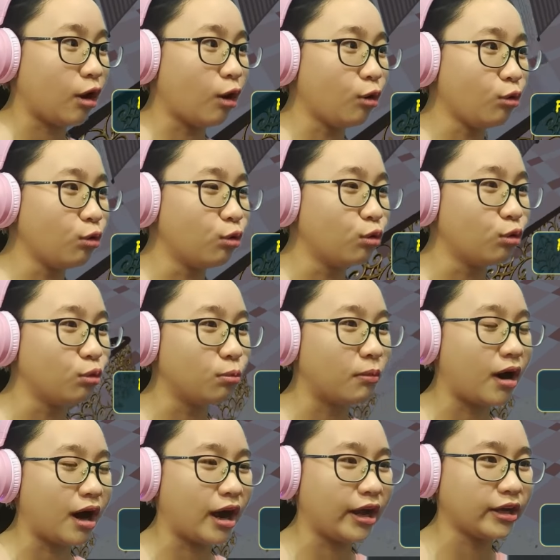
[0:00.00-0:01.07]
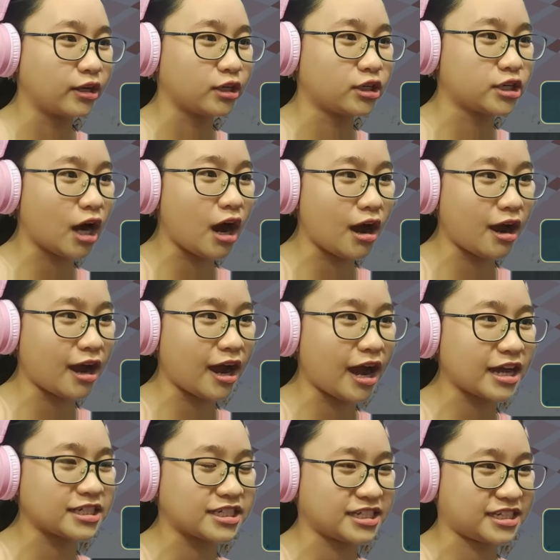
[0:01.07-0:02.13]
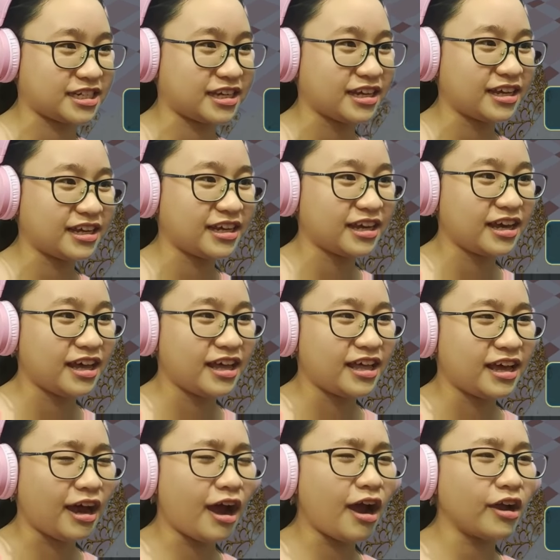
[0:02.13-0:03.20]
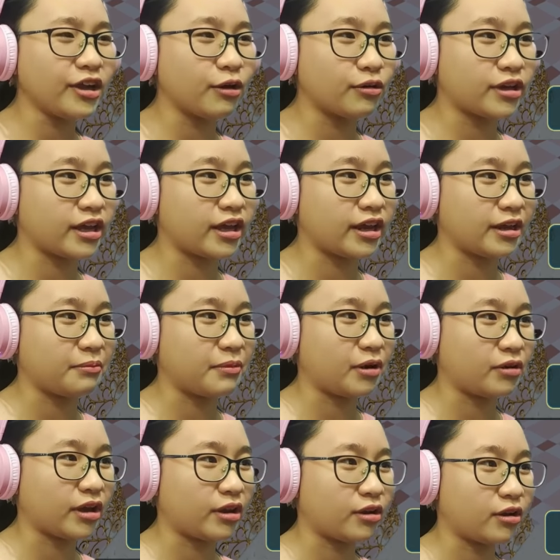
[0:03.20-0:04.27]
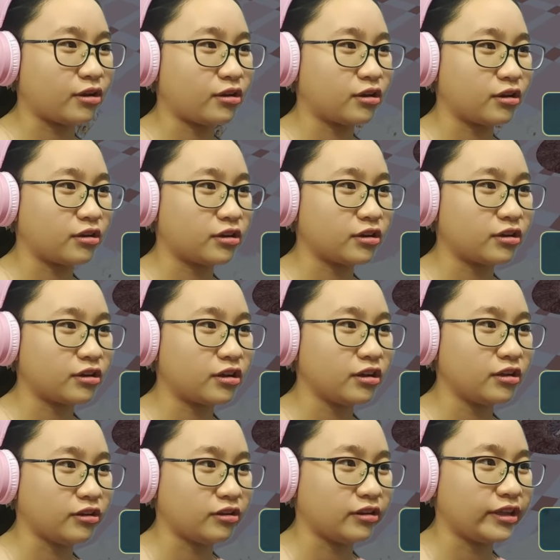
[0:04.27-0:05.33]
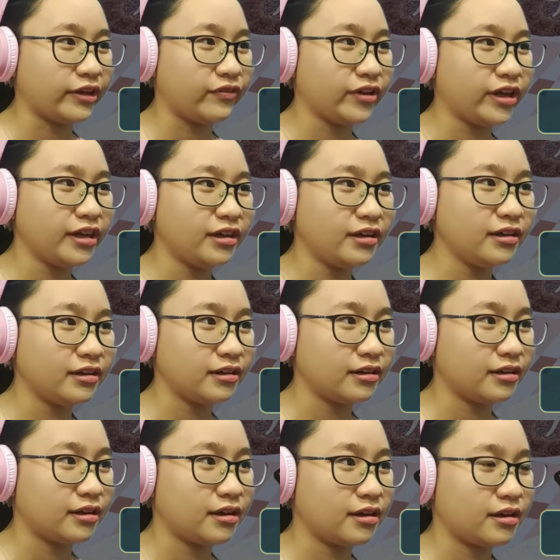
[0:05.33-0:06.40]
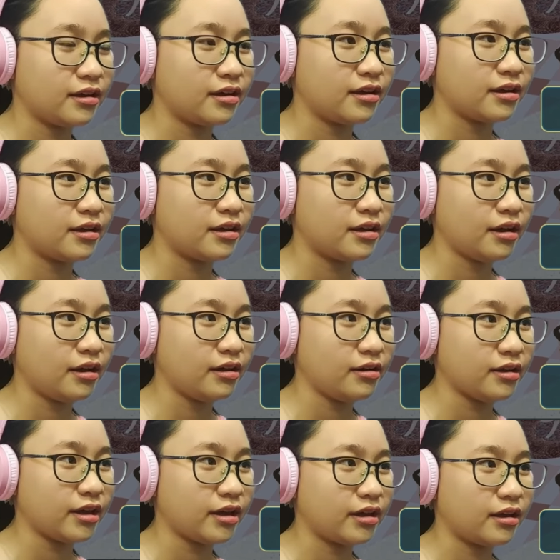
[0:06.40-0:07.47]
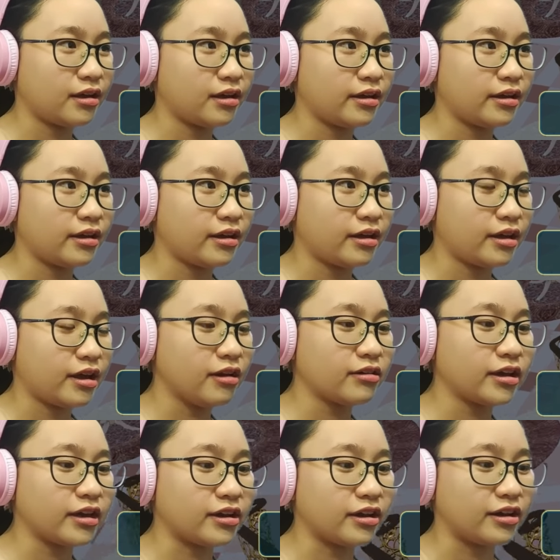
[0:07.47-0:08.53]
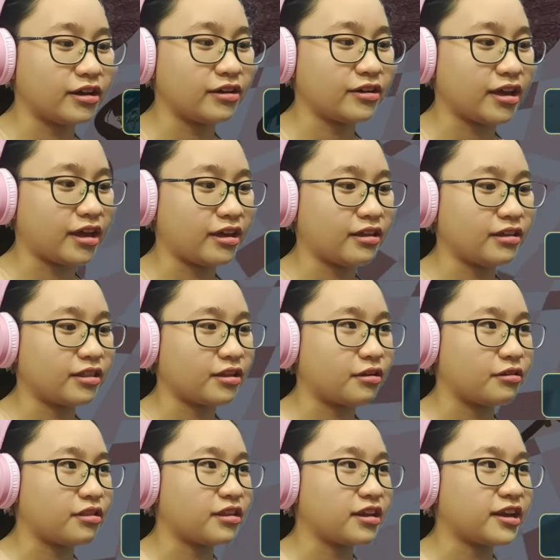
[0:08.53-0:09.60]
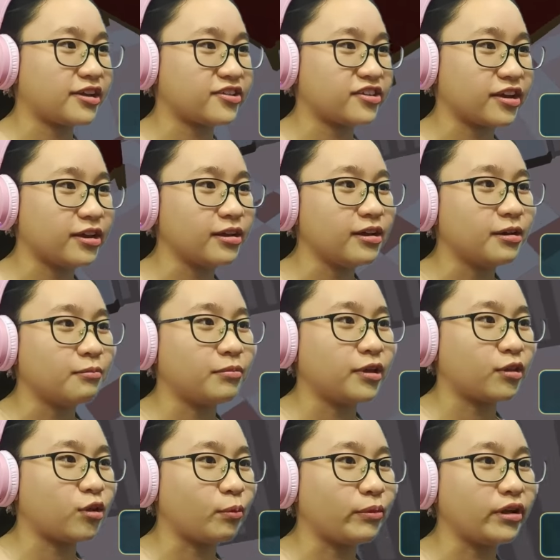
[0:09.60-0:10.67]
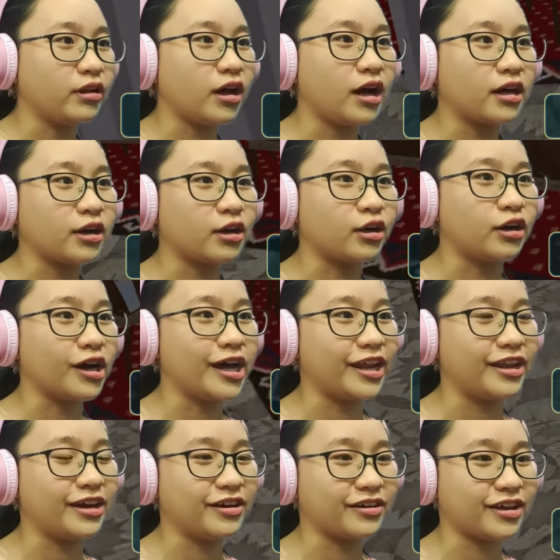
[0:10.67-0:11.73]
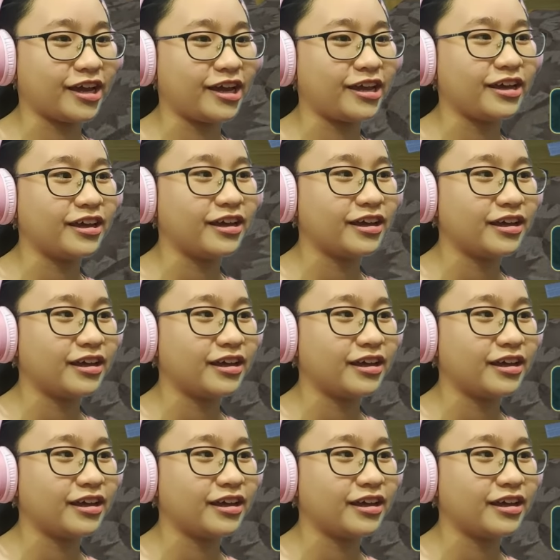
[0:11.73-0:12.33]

Oh my gosh! Are you kidding? Okay, good, good, good, good. You're leaving. Okay. Okay, good. Okay, let's go to the kitchen. Please don't be locked. Good. Okay.